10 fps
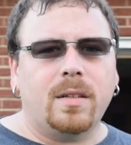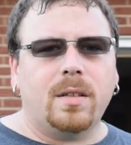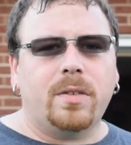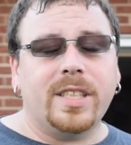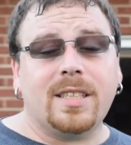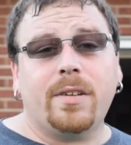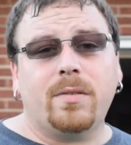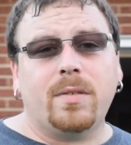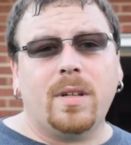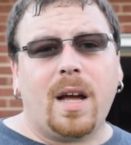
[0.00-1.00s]
The reason
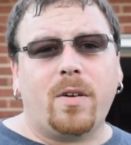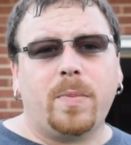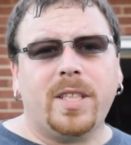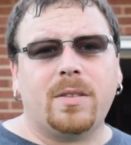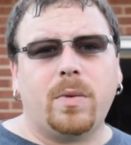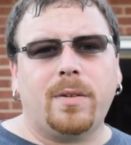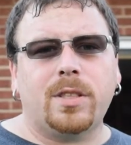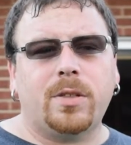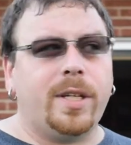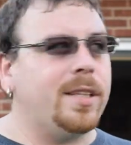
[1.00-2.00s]
I replaced it when I was
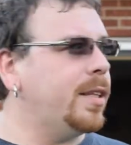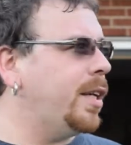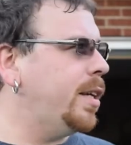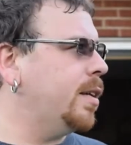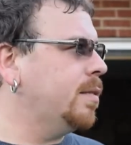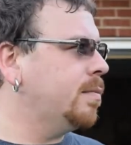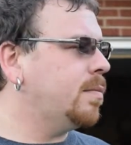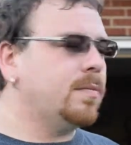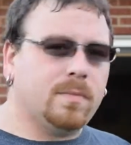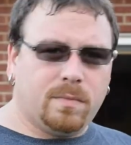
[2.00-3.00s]
doing the
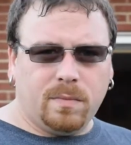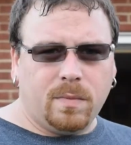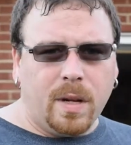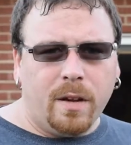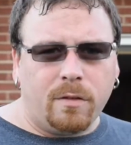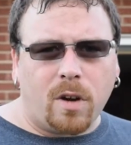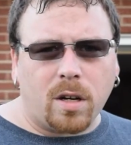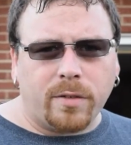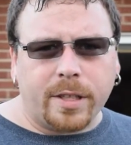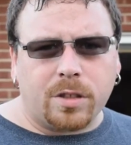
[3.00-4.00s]
front
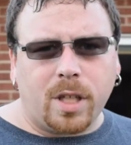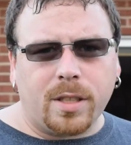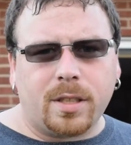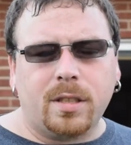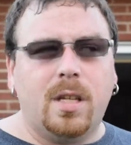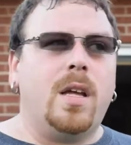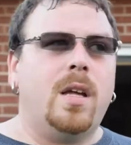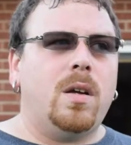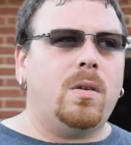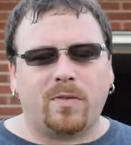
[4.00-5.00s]
and rear struts
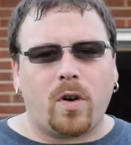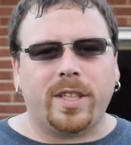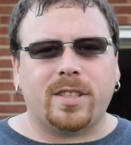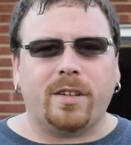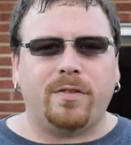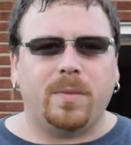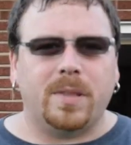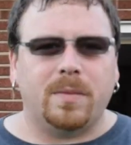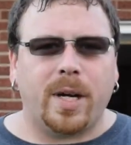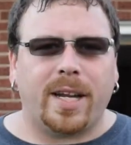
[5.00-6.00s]
before I started
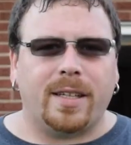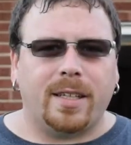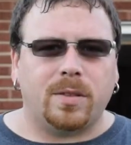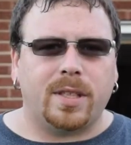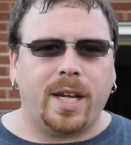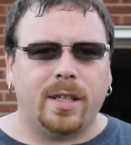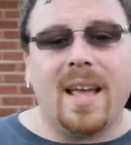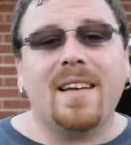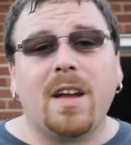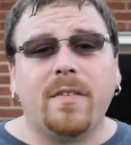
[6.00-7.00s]
filming Breaking Things with Tater.
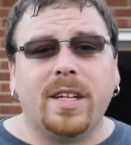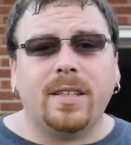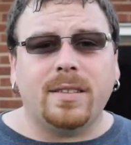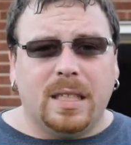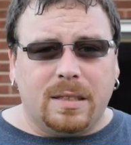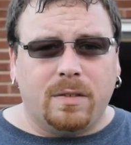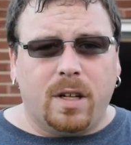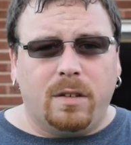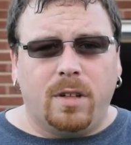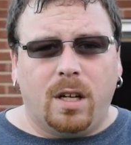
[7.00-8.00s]
If I have any
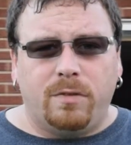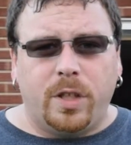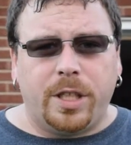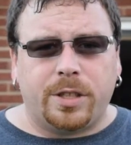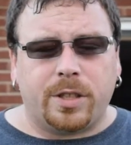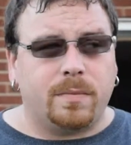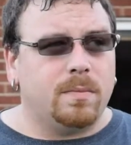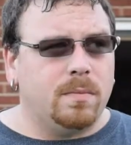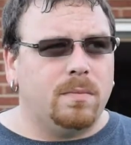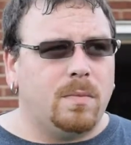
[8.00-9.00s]
footage or
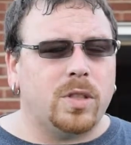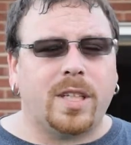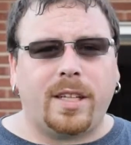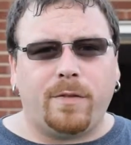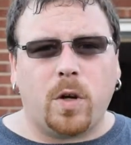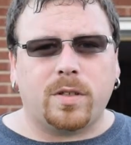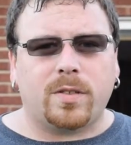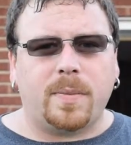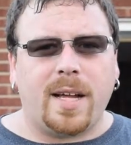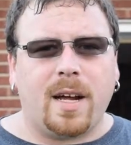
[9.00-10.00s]
most likely photos
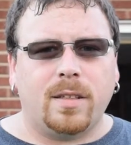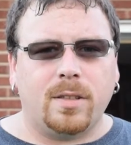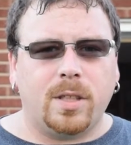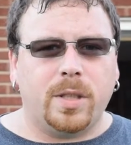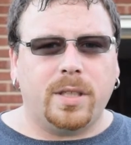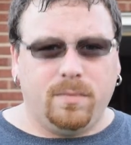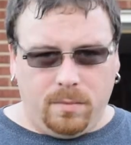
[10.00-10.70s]
from that, I'll include it